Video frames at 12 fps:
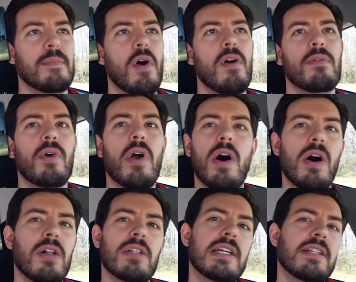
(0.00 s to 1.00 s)

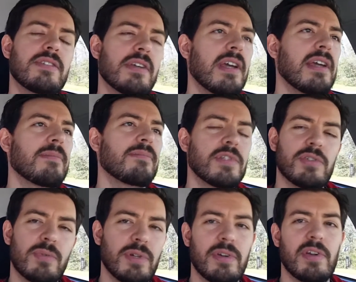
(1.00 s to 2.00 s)
Overall, it's a
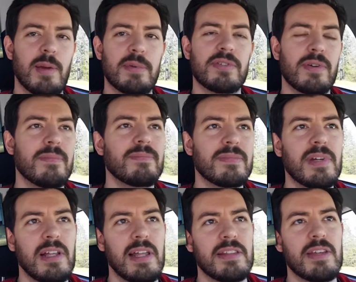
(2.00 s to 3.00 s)
really good episode.
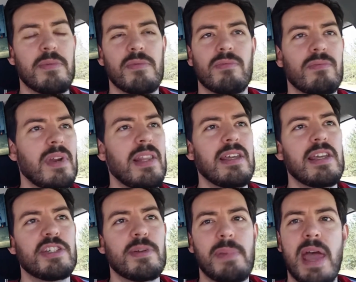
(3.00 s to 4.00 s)
I like that. Really
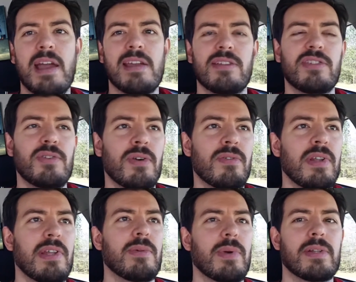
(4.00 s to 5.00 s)
gets you back into it
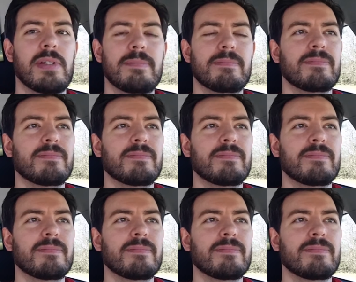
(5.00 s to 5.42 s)
really quickly.